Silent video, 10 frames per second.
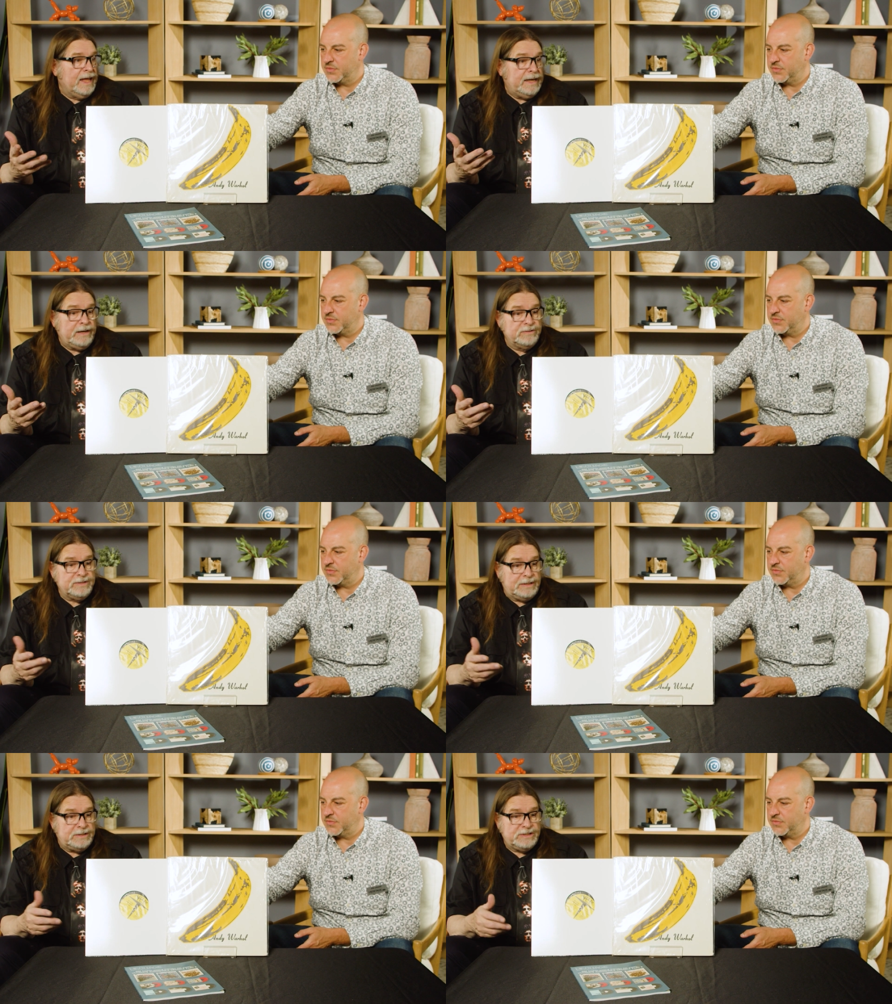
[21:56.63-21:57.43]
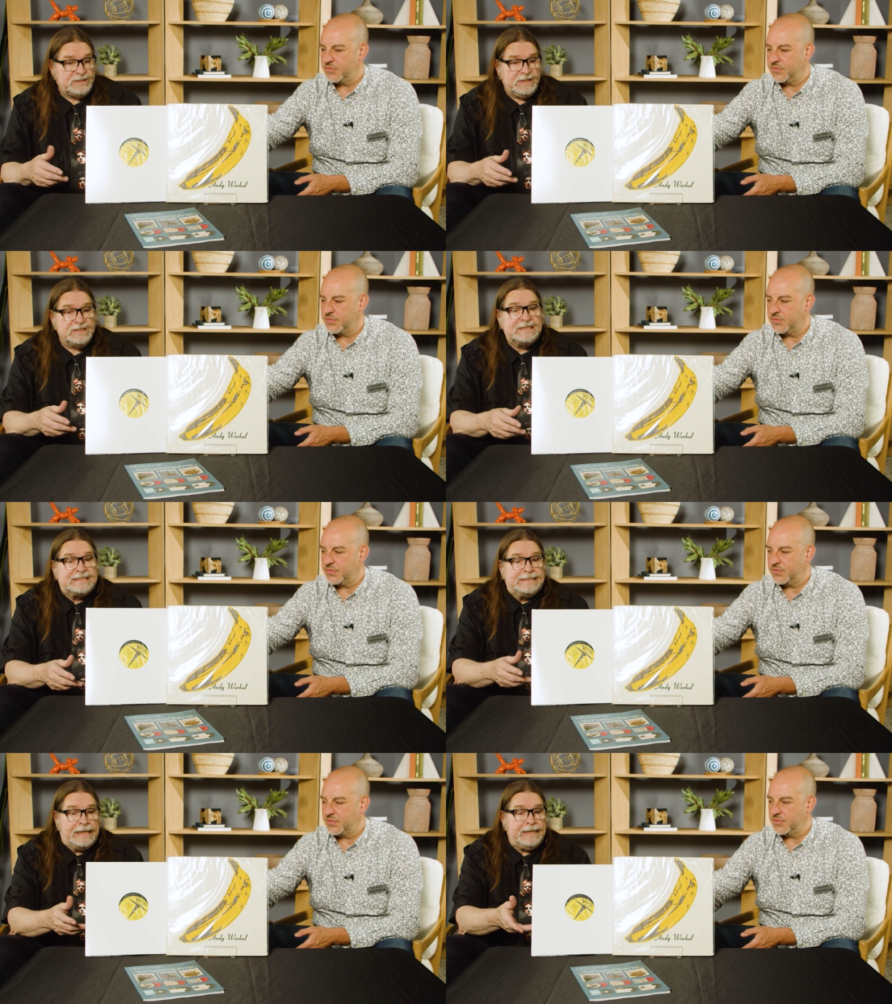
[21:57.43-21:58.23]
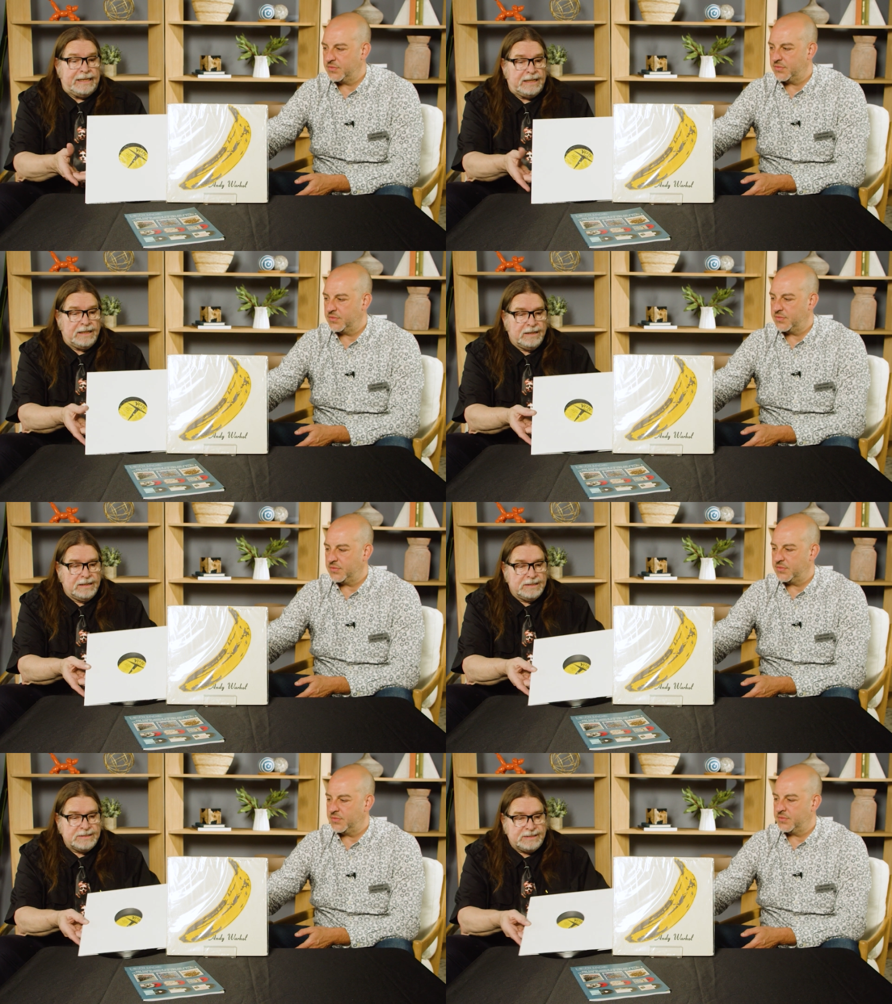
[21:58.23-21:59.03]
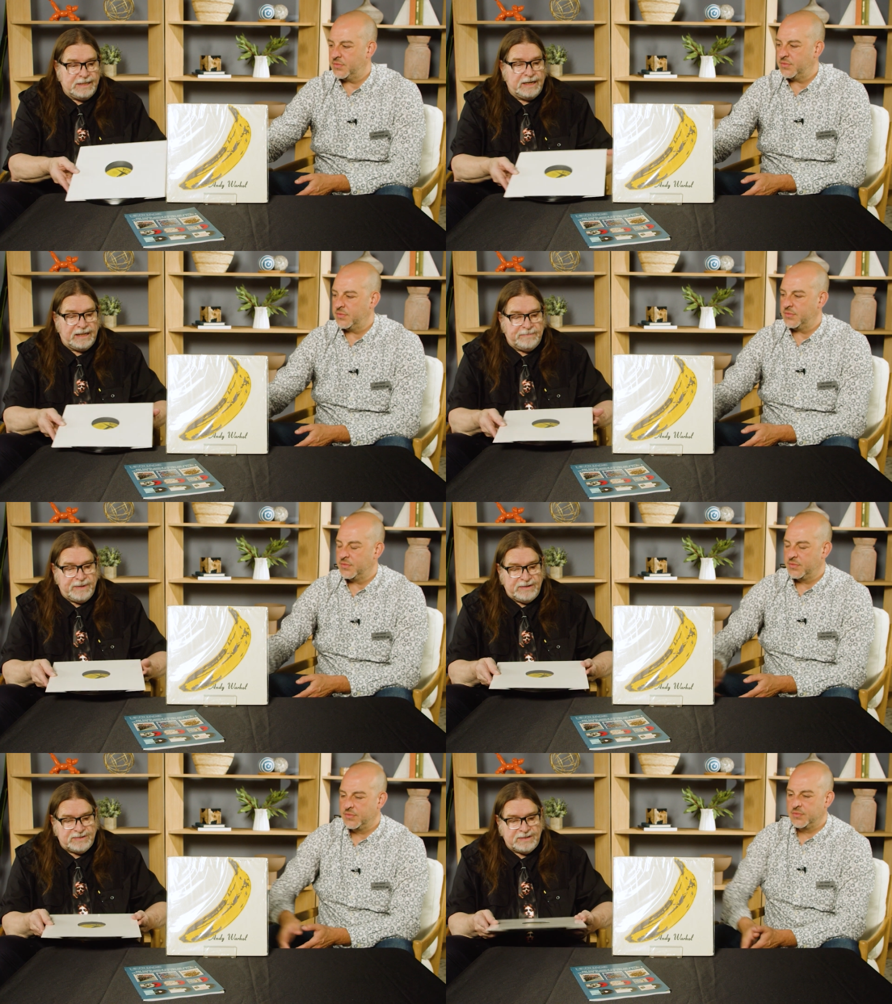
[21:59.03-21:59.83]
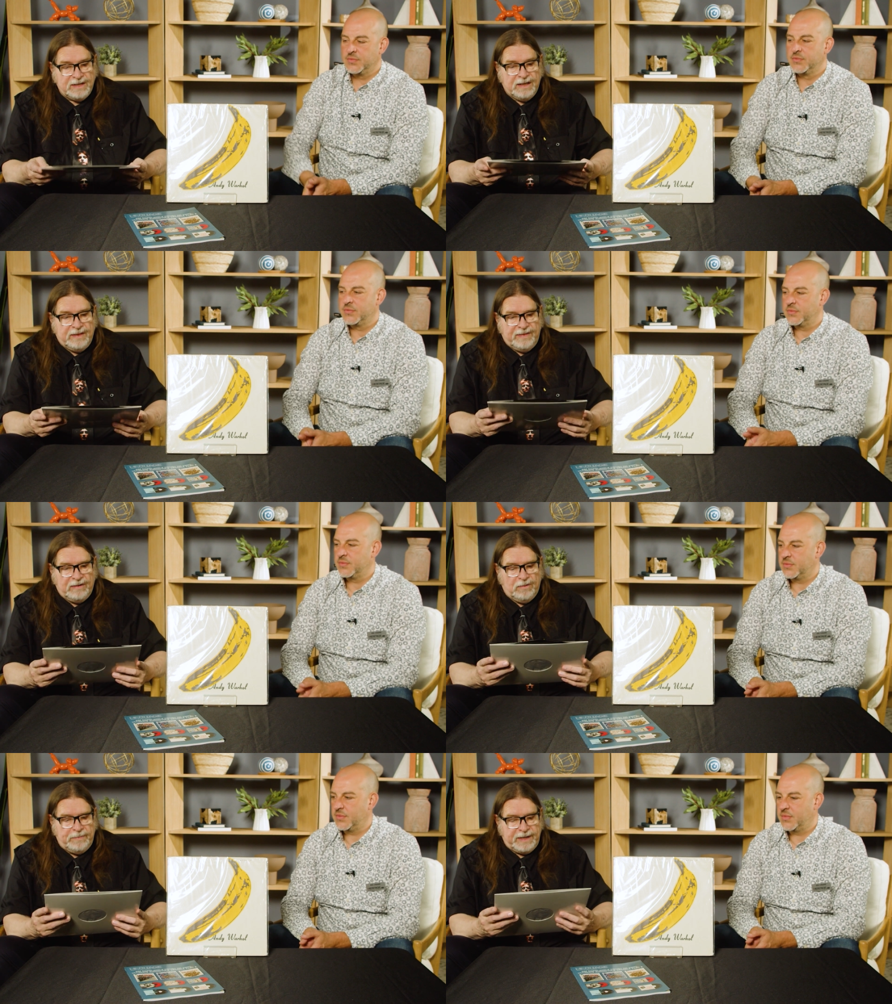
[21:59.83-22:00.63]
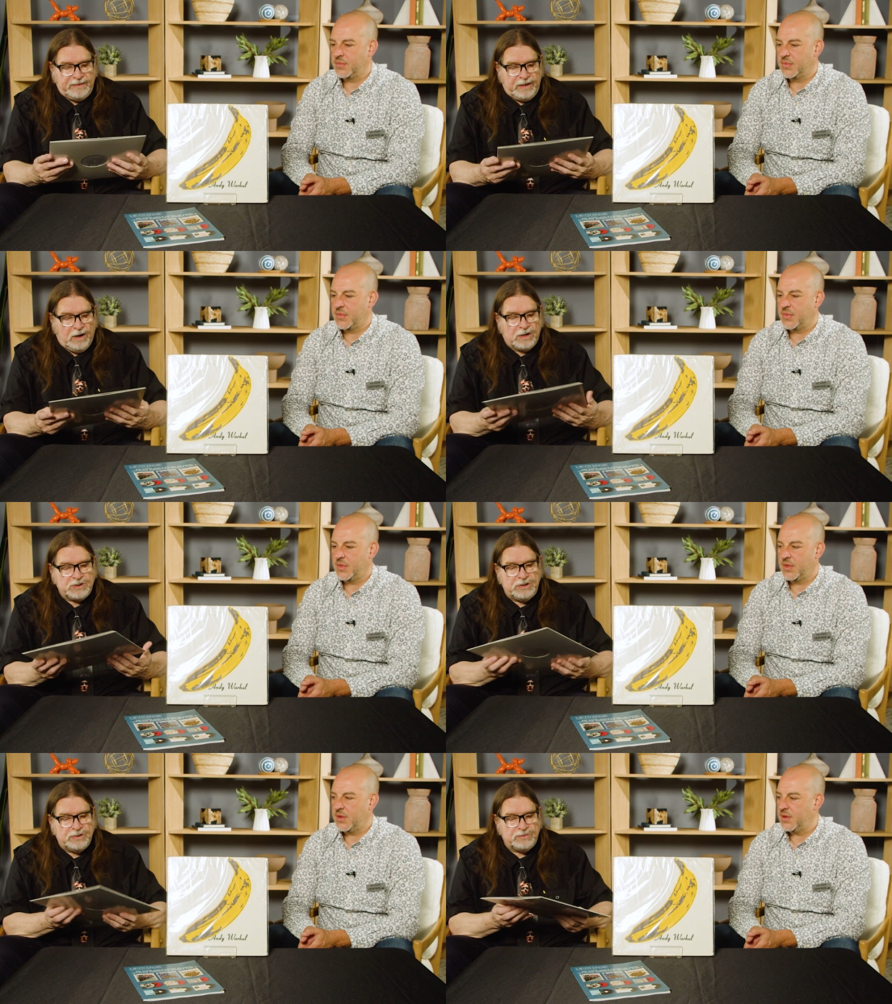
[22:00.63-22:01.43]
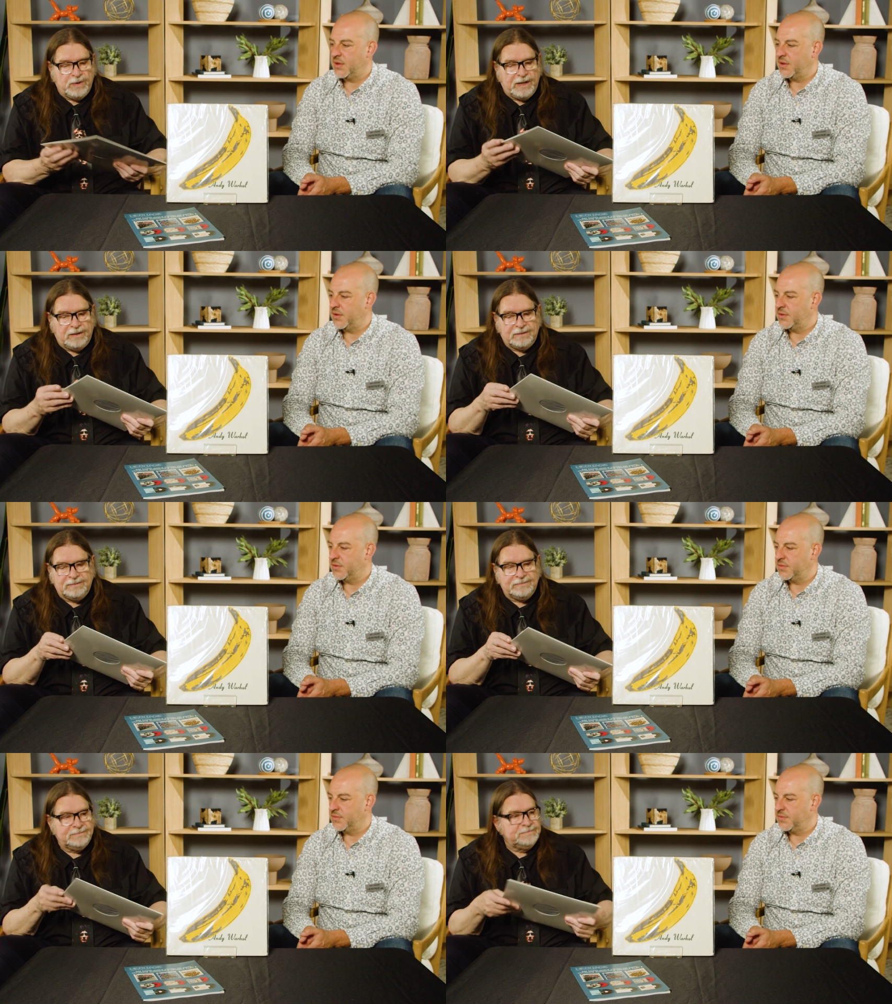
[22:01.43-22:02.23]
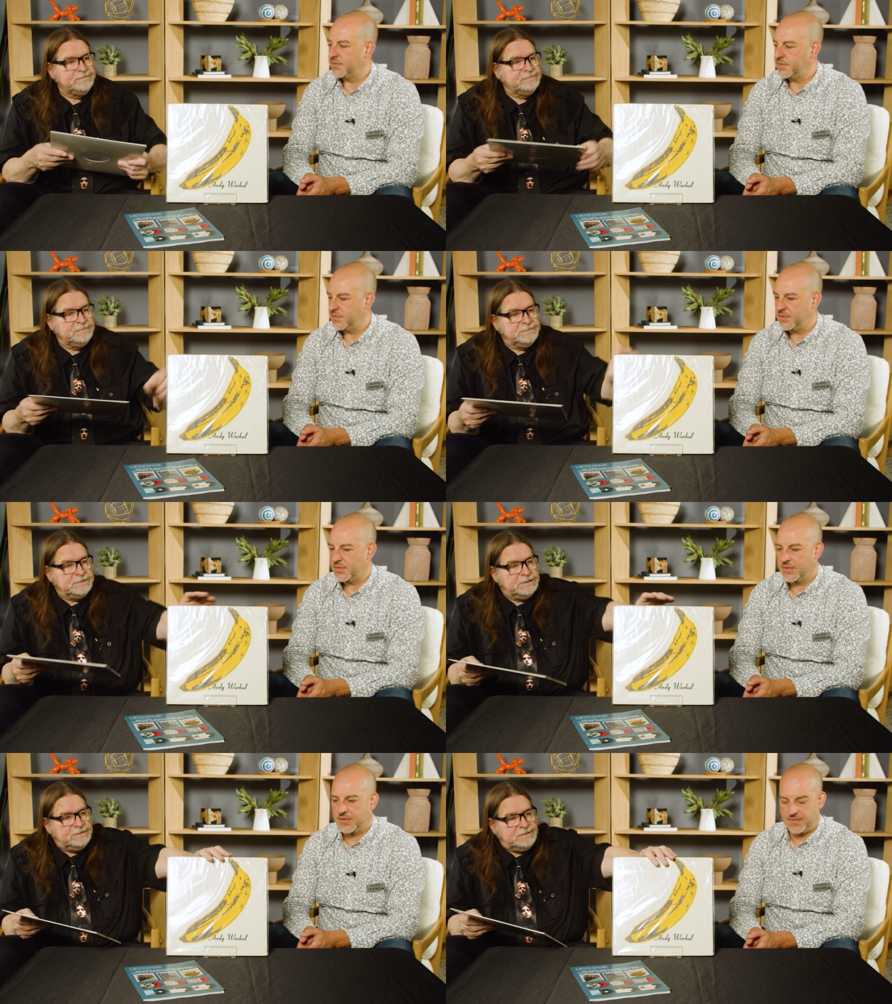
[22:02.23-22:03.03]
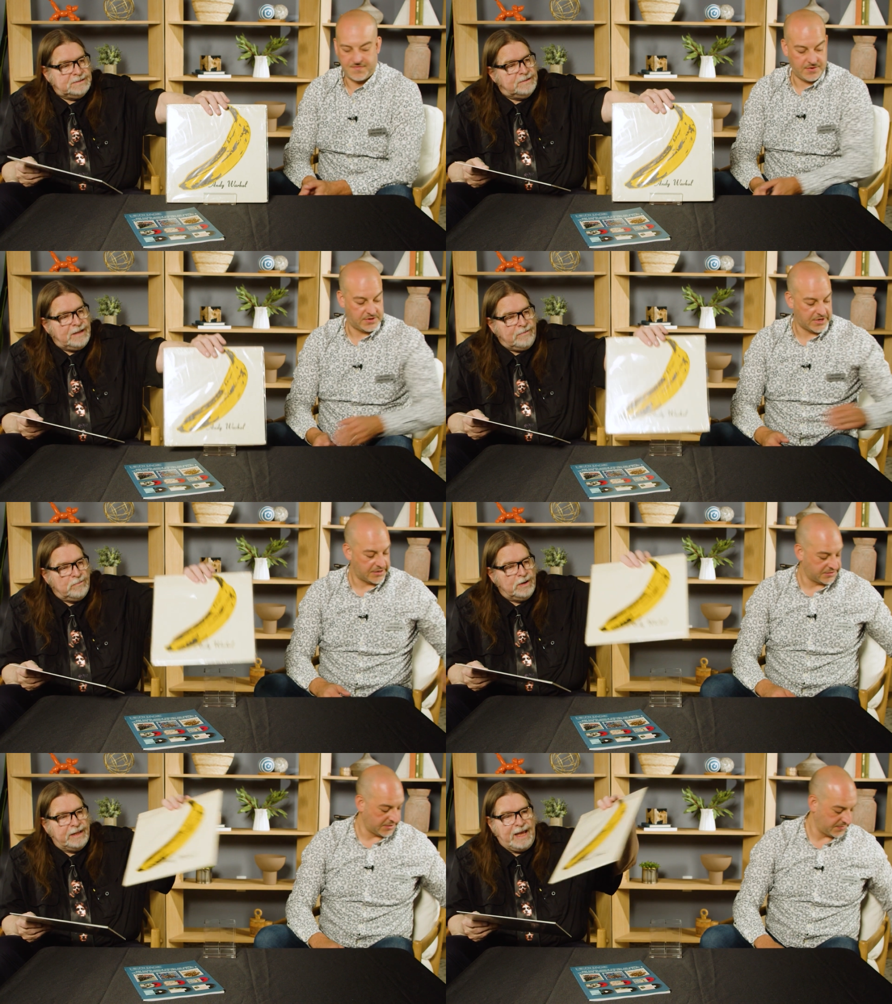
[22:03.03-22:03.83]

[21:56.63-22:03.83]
Speaker 1: And here's a just stunning, stunning piece that will be in the auction as well. Fantastic. Really